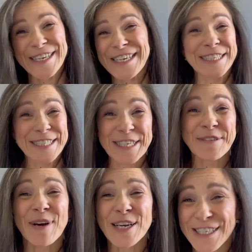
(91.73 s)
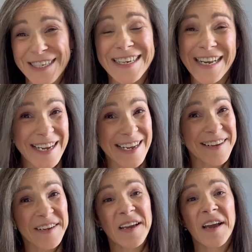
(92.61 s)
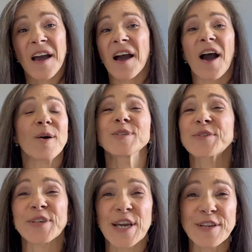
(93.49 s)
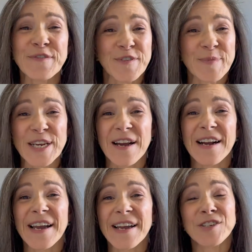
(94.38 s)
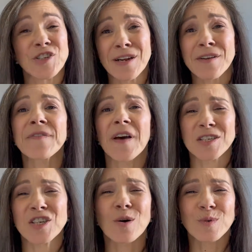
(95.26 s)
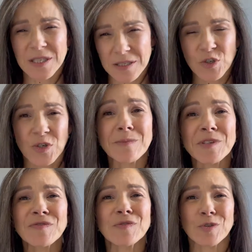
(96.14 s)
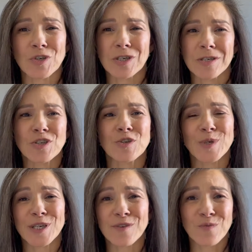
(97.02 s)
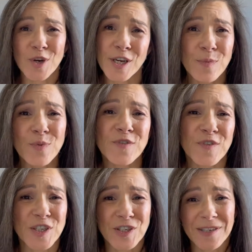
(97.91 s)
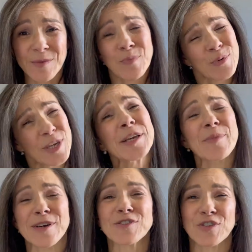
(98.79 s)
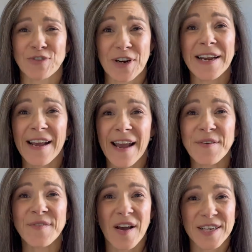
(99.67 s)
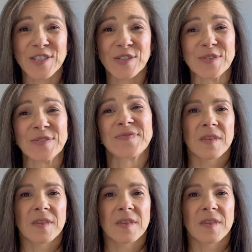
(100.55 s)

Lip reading: It's in my DNA. I was creative from a young age, and in fact, I was extremely fortunate to begin working professionally pretty much straight out of high school.